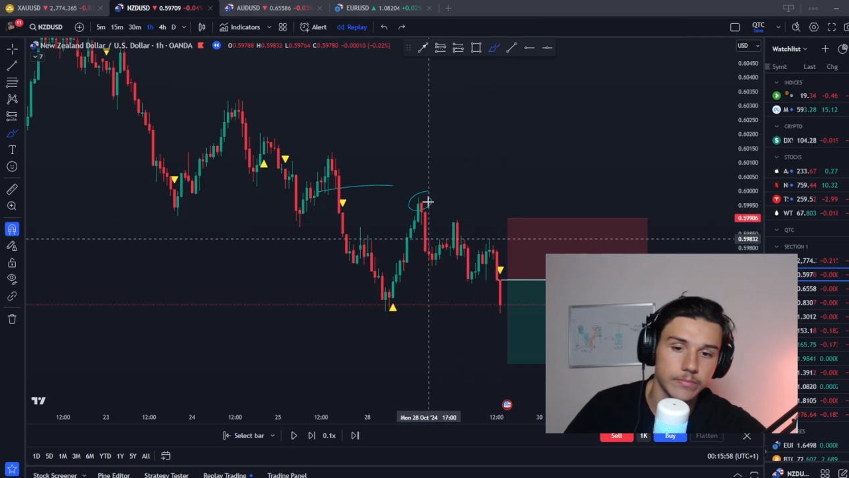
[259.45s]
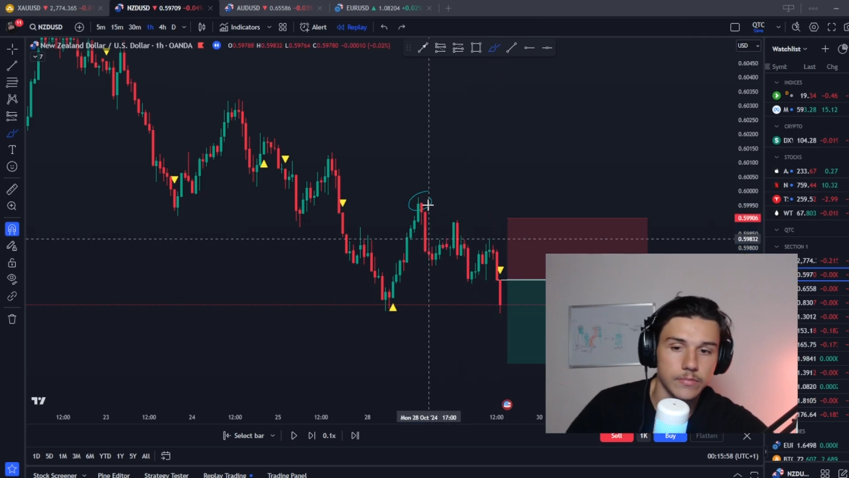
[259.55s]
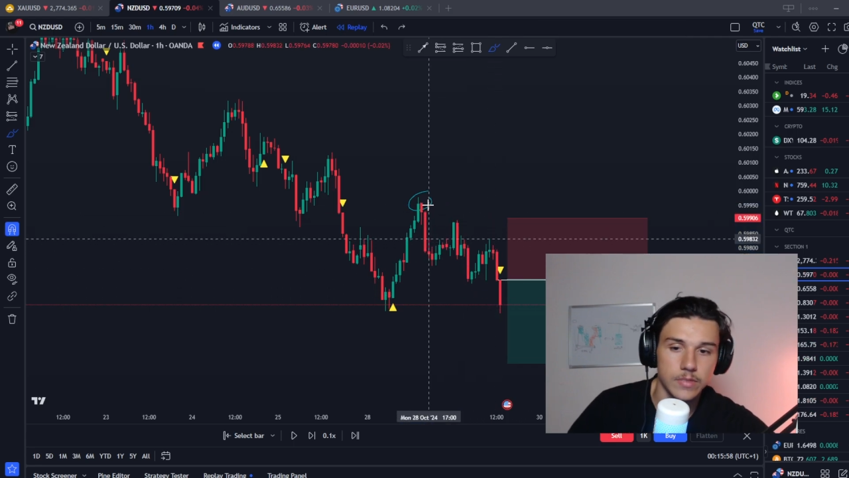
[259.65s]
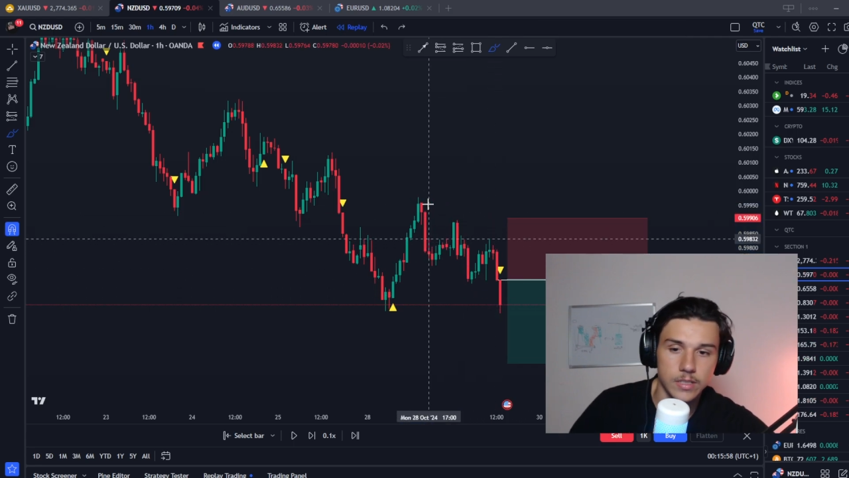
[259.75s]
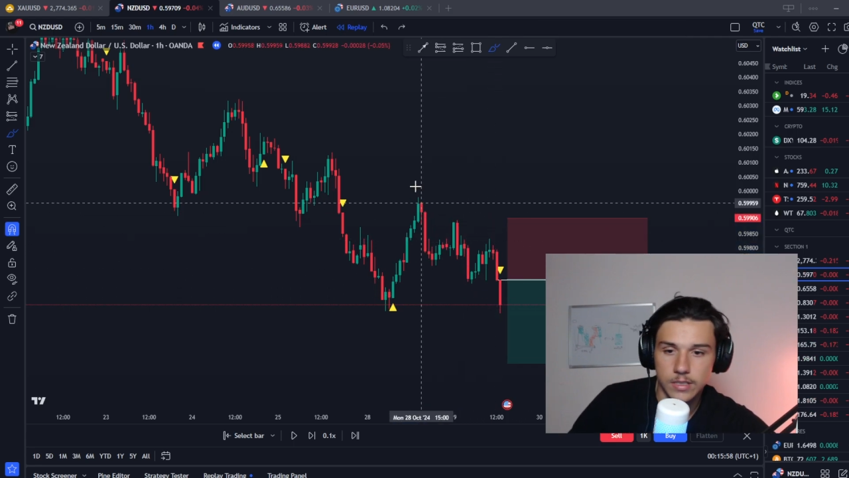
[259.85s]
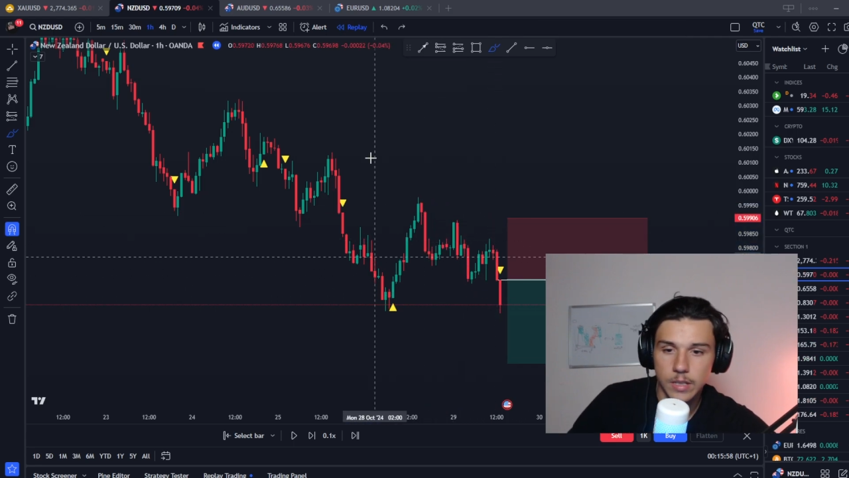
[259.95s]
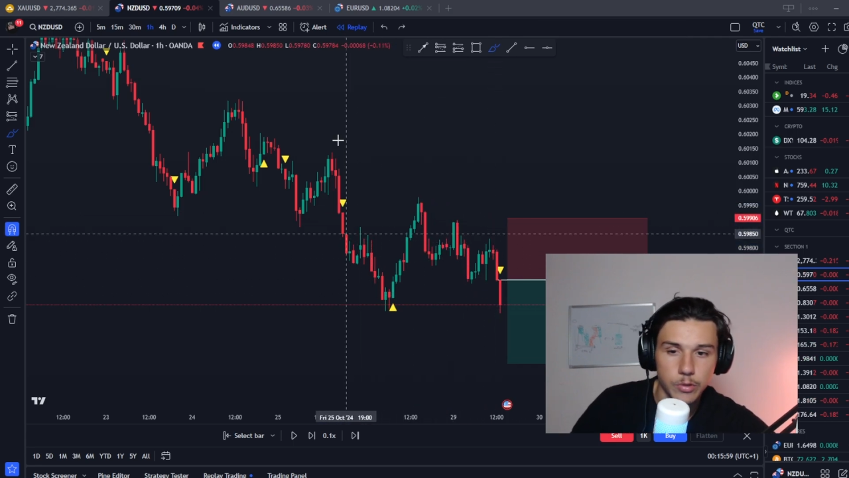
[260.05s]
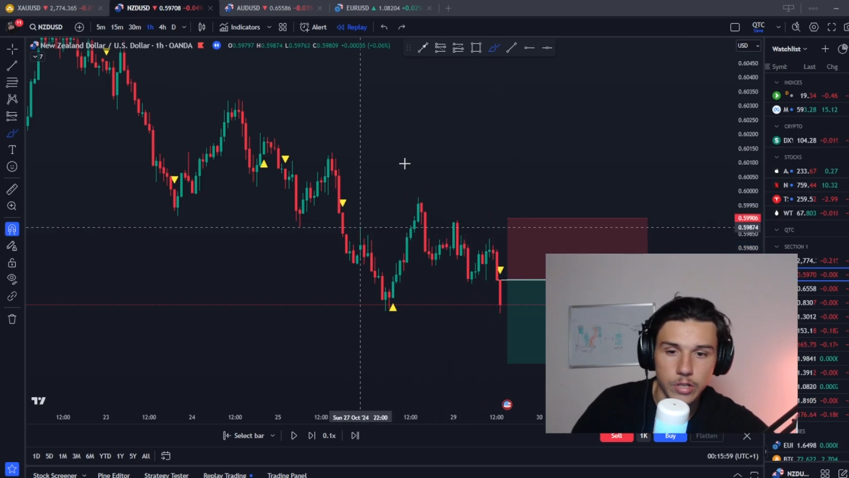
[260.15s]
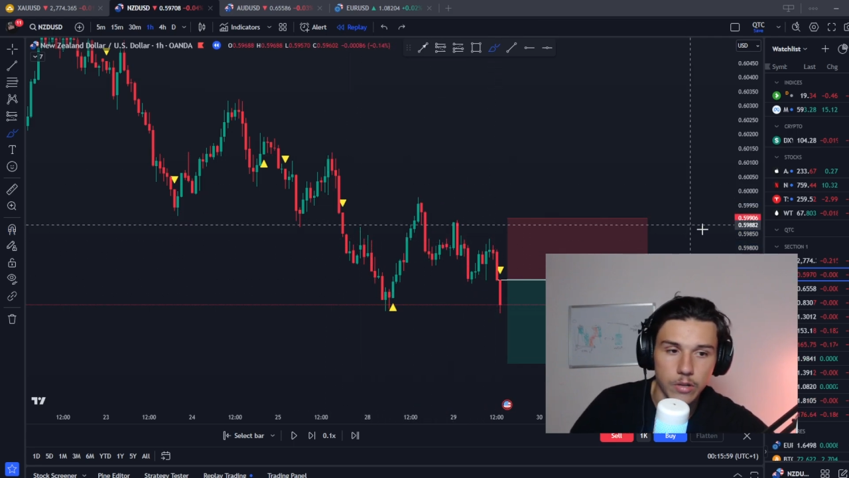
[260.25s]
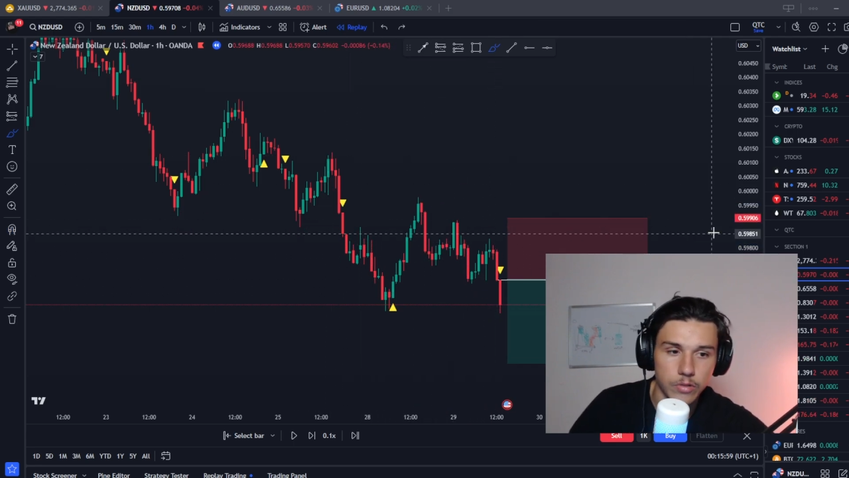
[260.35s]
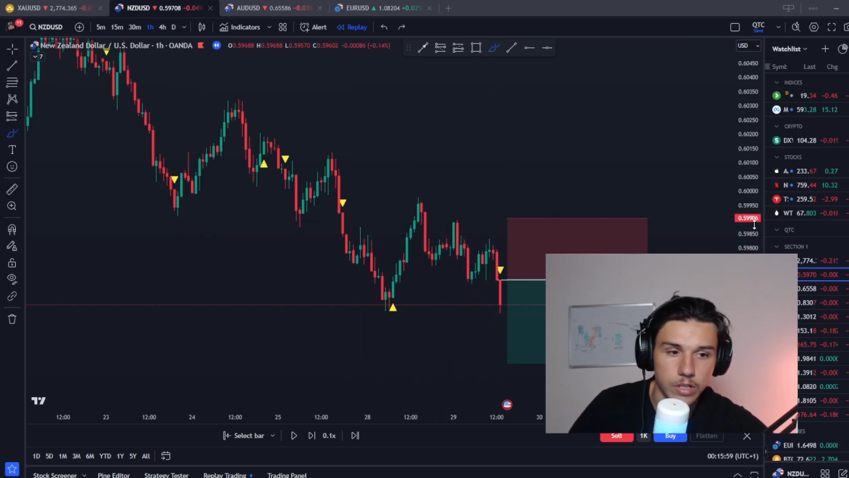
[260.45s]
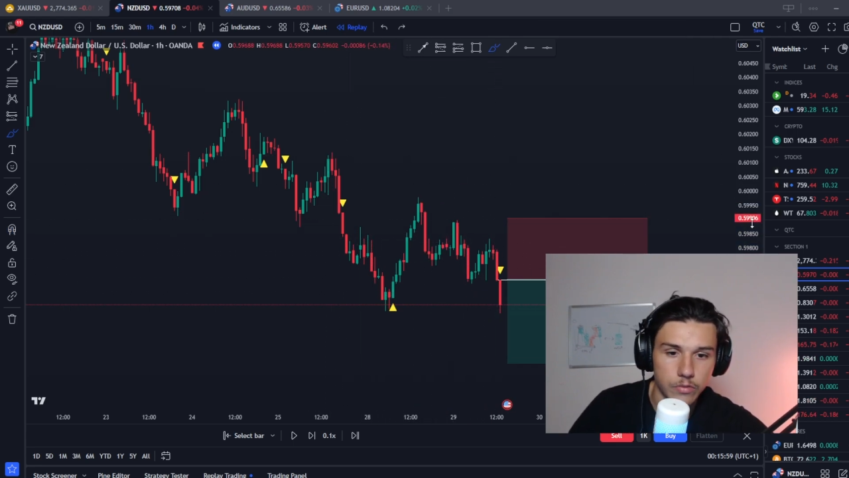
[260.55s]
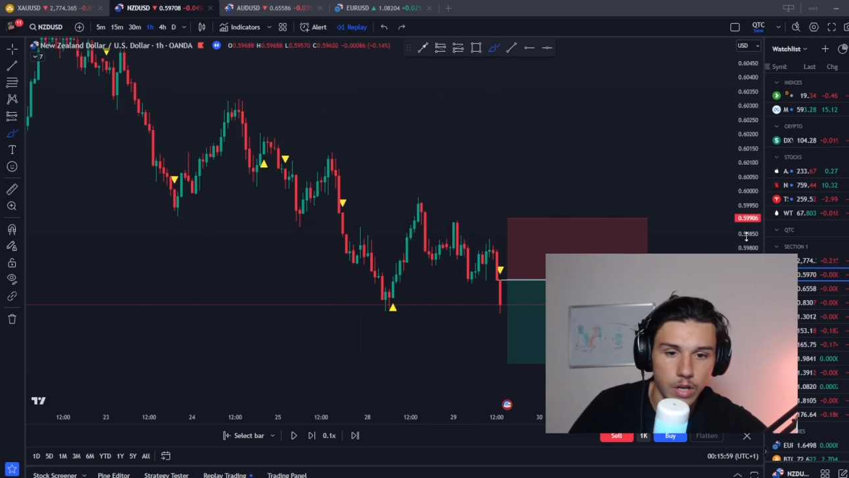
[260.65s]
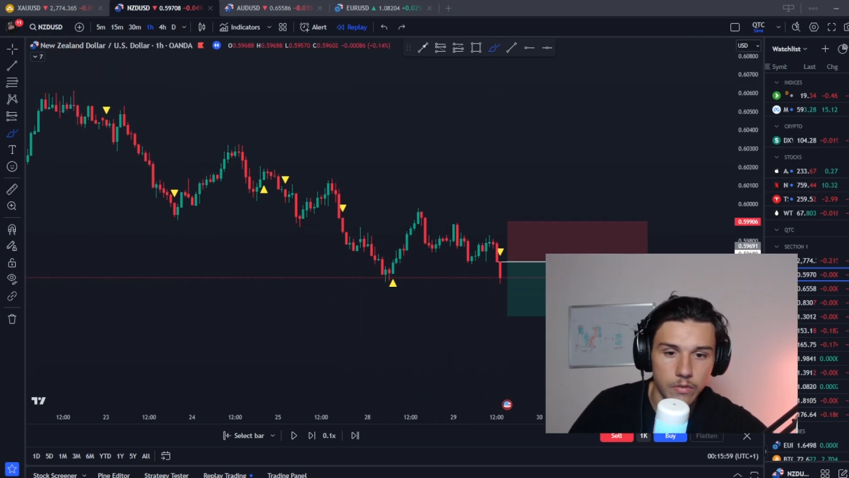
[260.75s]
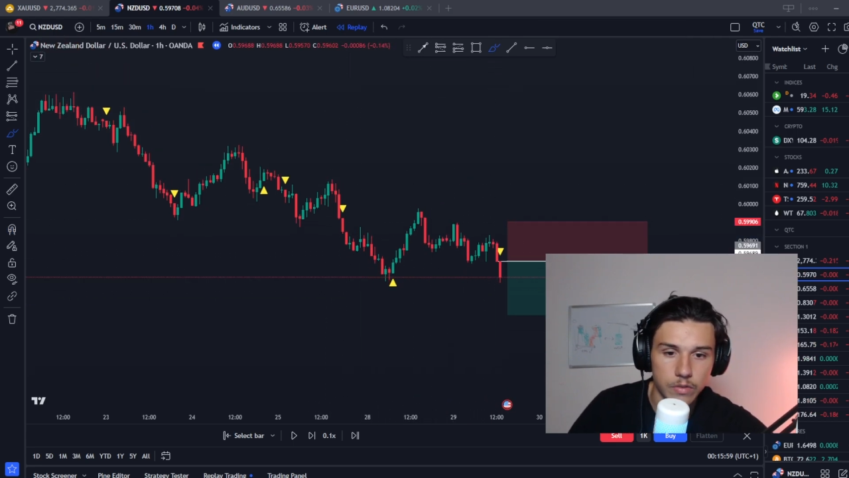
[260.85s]
Simple downtrend. If
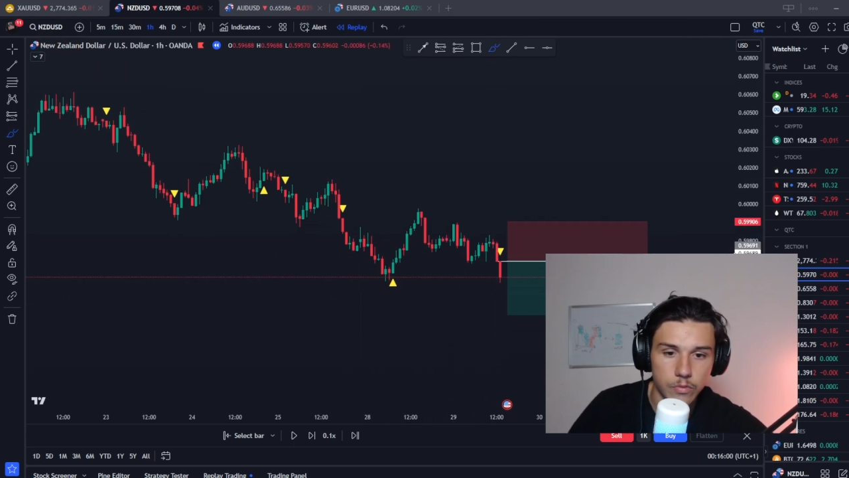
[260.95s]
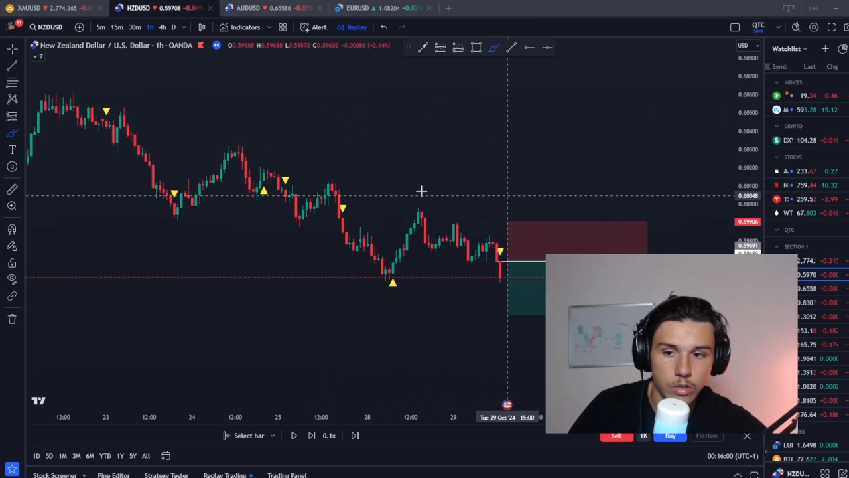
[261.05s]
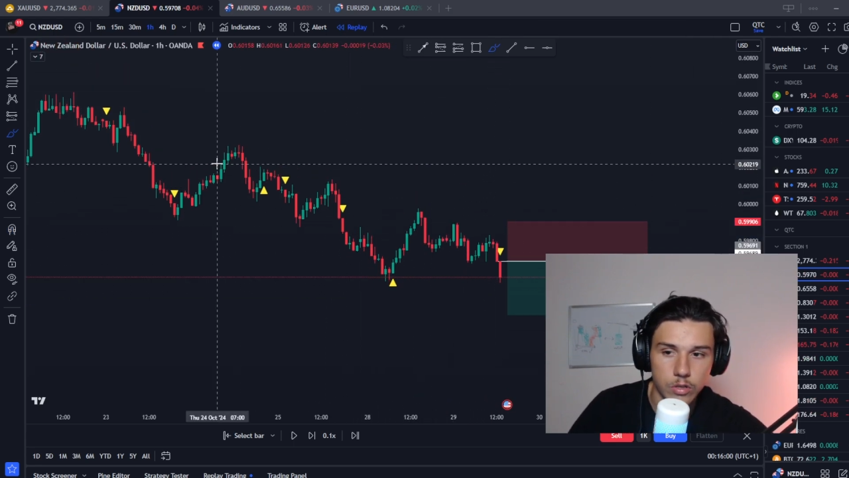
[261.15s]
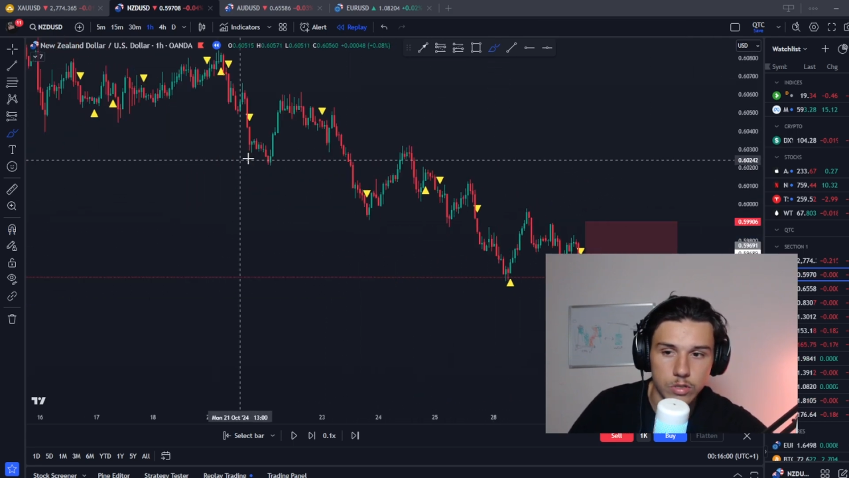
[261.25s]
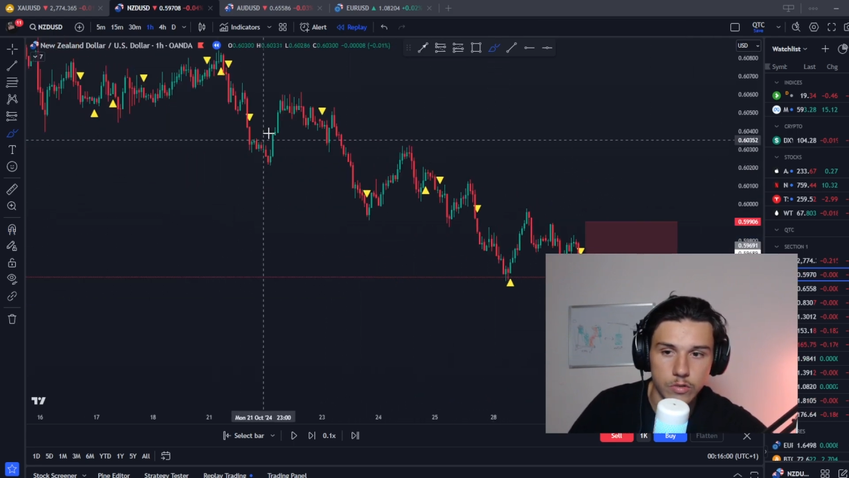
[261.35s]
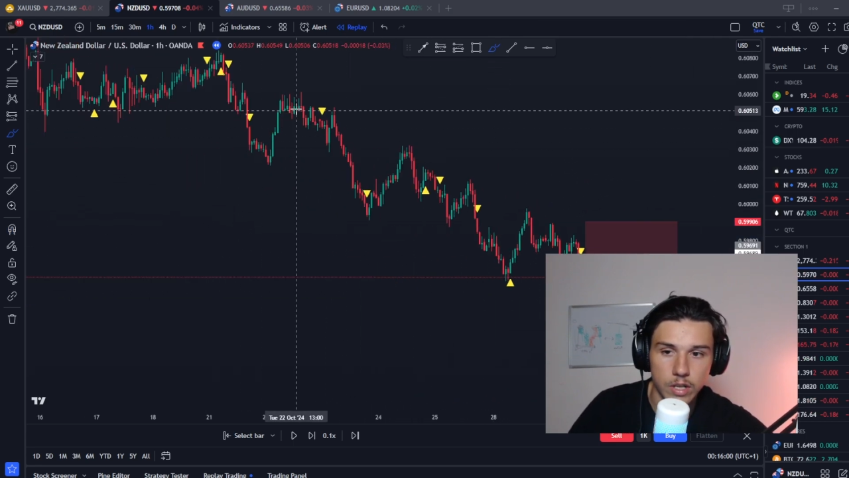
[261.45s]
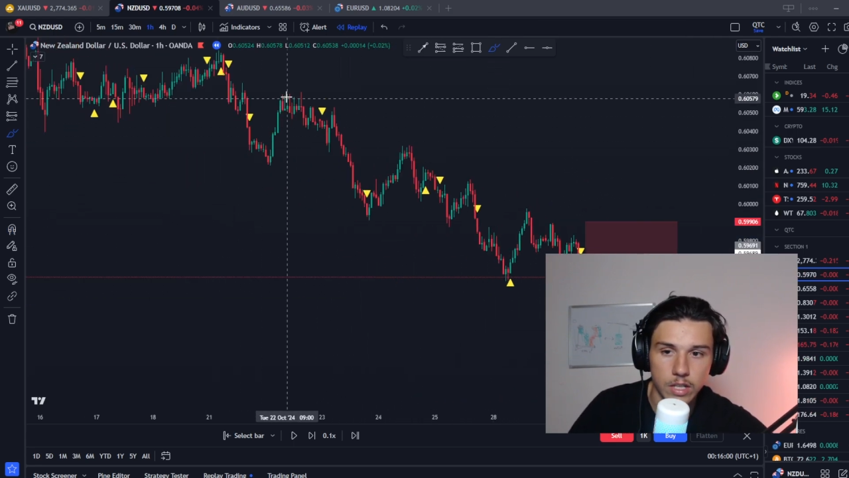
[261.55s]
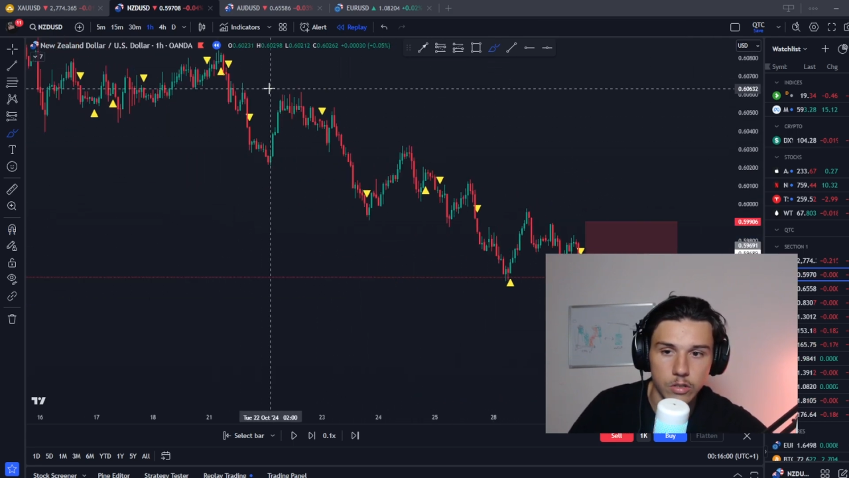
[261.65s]
you want to use a trend line,